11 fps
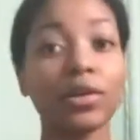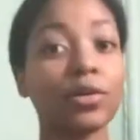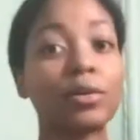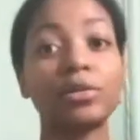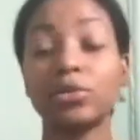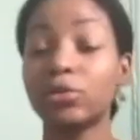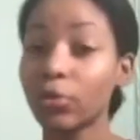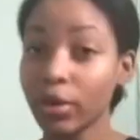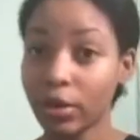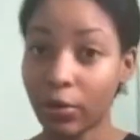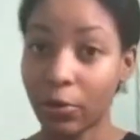
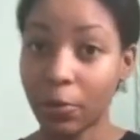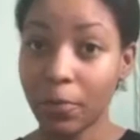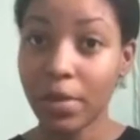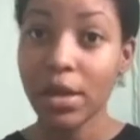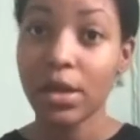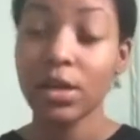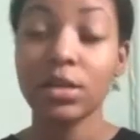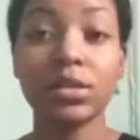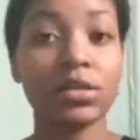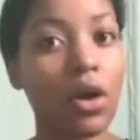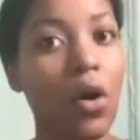tutorial.
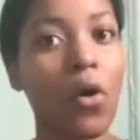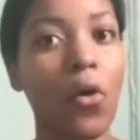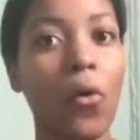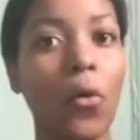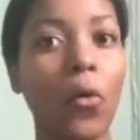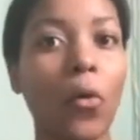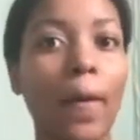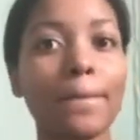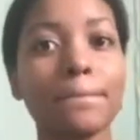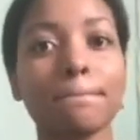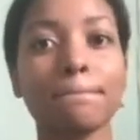So
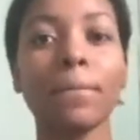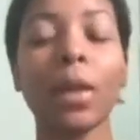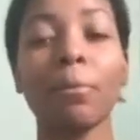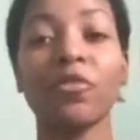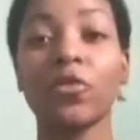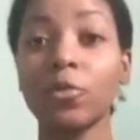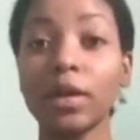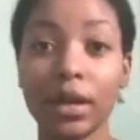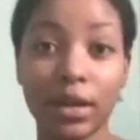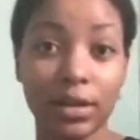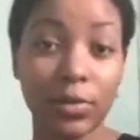before we get
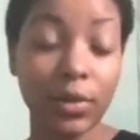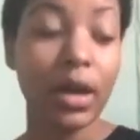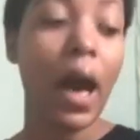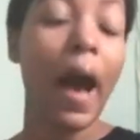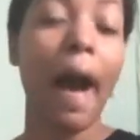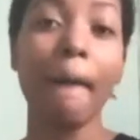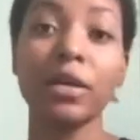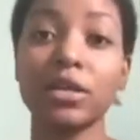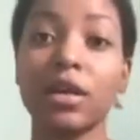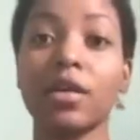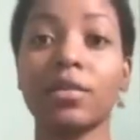into it, I'm going to show
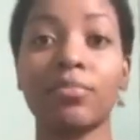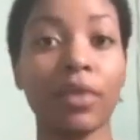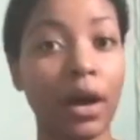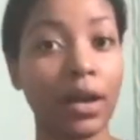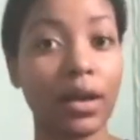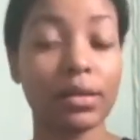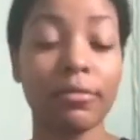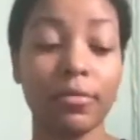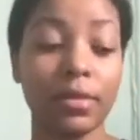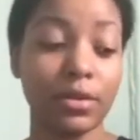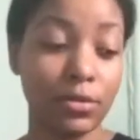y'all the products I'm going to
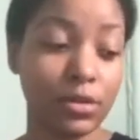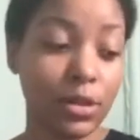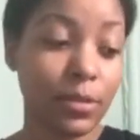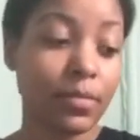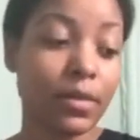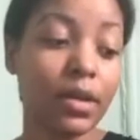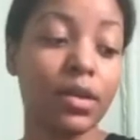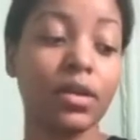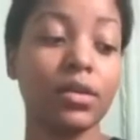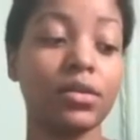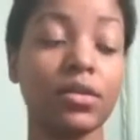be using.
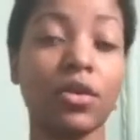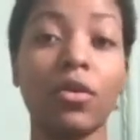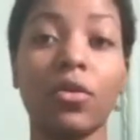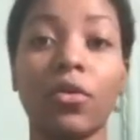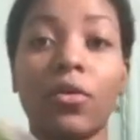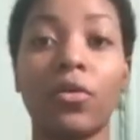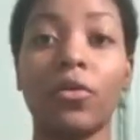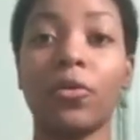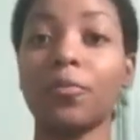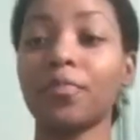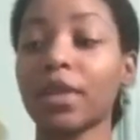So
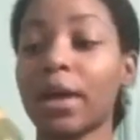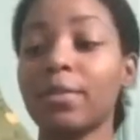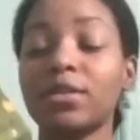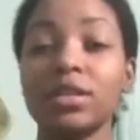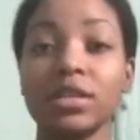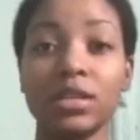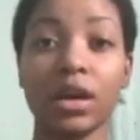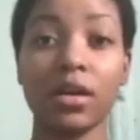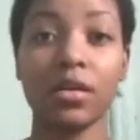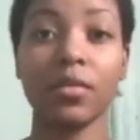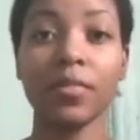I'm using
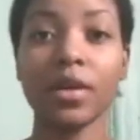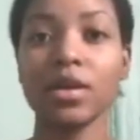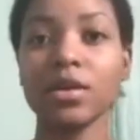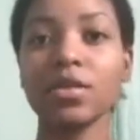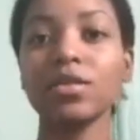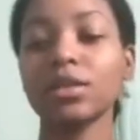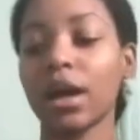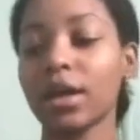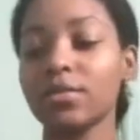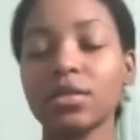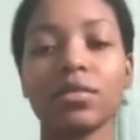gel. I
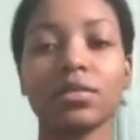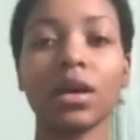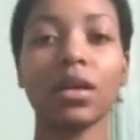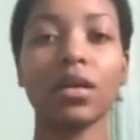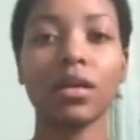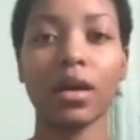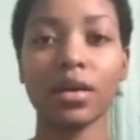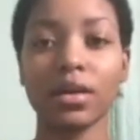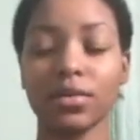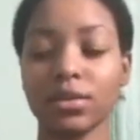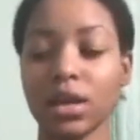use Eco Seller. Y'all can
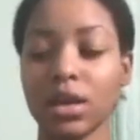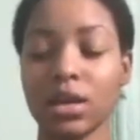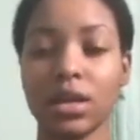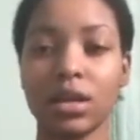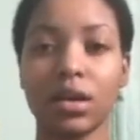use any